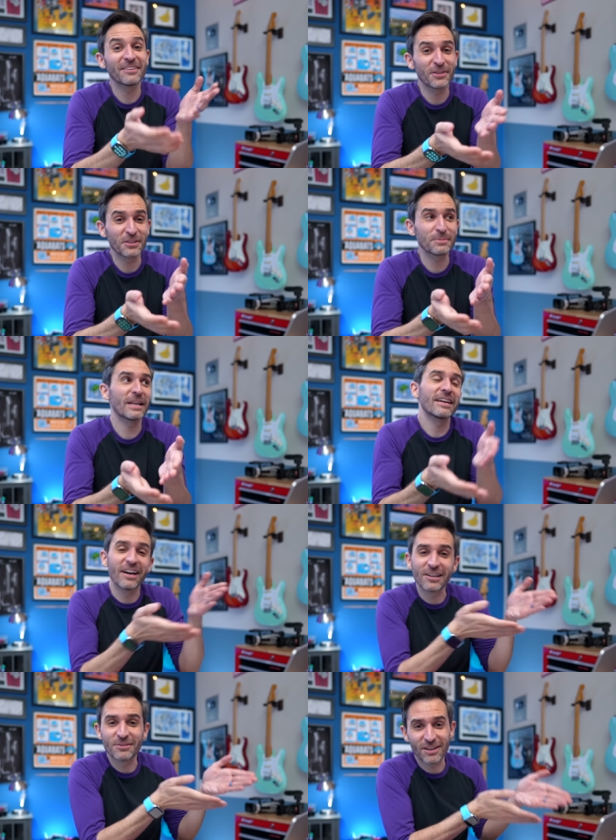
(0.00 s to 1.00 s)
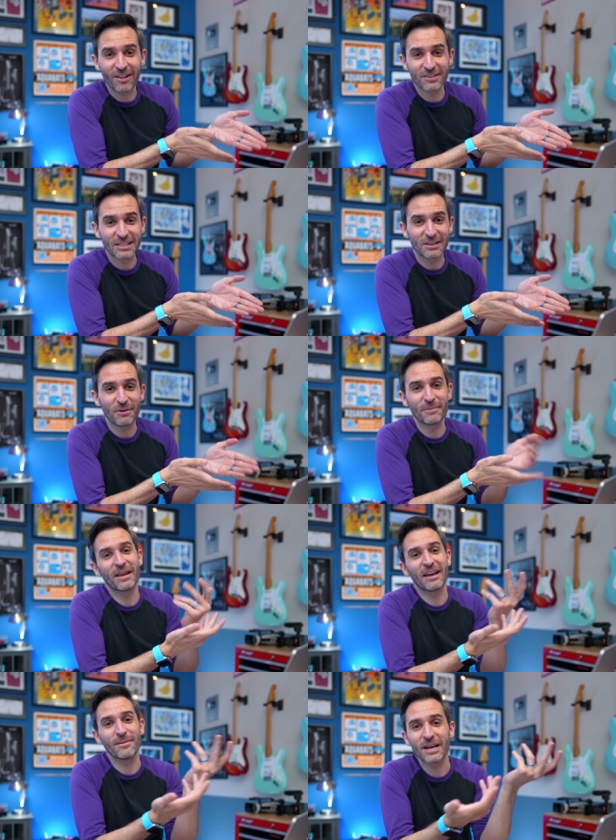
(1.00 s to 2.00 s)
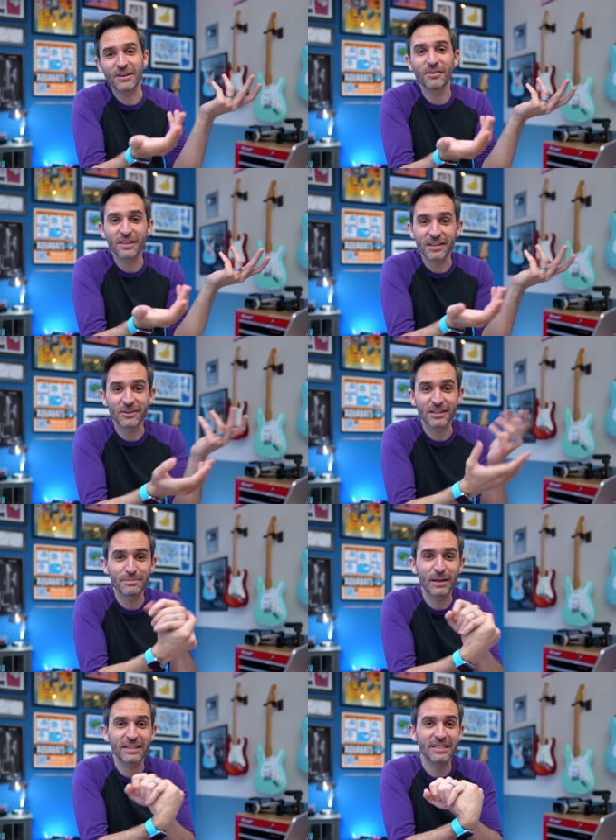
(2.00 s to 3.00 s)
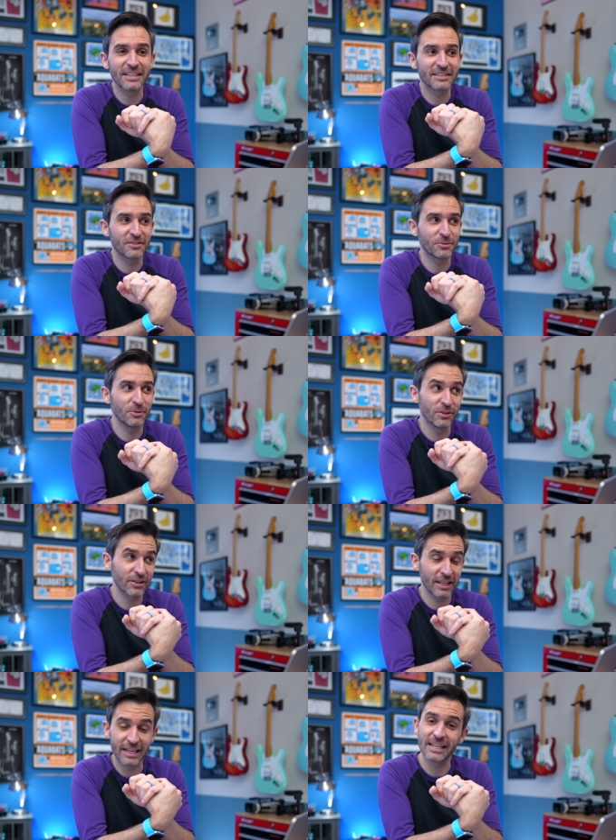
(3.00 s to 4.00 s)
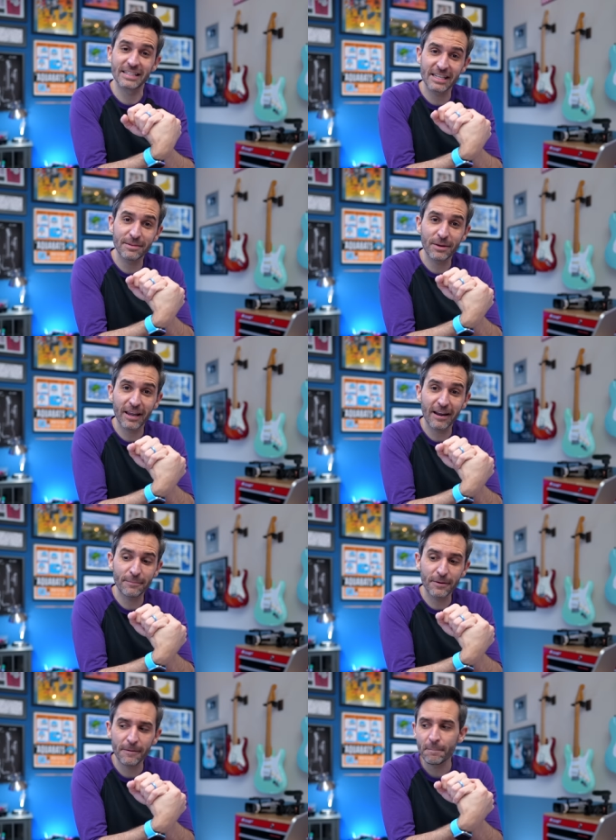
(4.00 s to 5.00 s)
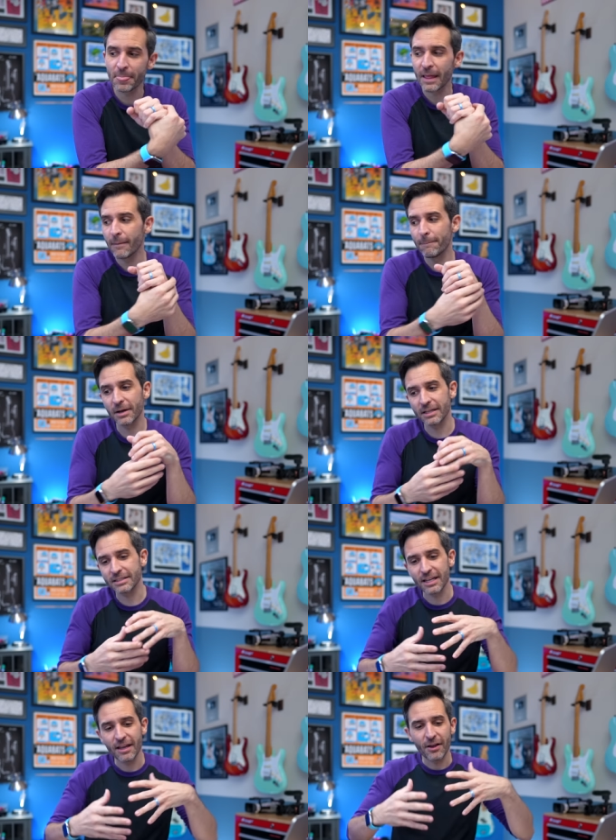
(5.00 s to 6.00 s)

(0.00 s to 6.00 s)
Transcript: if you're spending one hundred dollars on a webcam, I don't think you're expecting it to look like a cinema camera, but